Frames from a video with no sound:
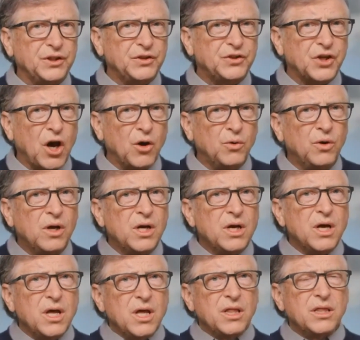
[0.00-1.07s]
And so
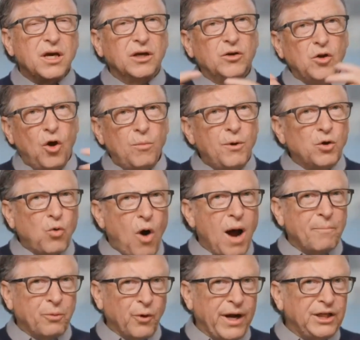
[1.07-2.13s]
the global
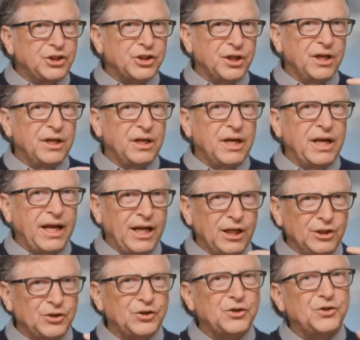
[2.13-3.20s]
cooperation
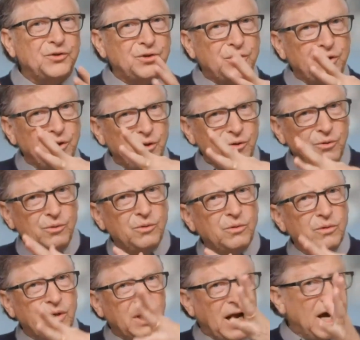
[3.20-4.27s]
is to
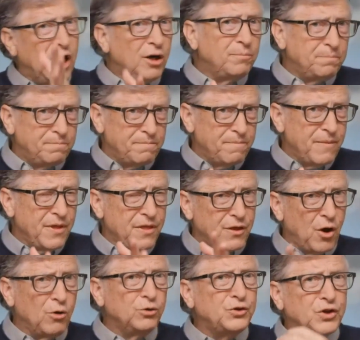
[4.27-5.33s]
help
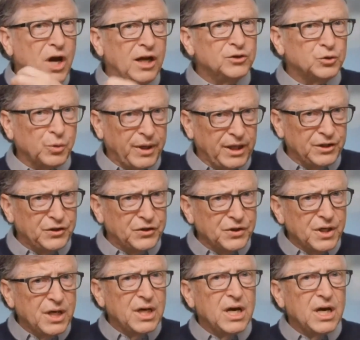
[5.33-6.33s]
those countries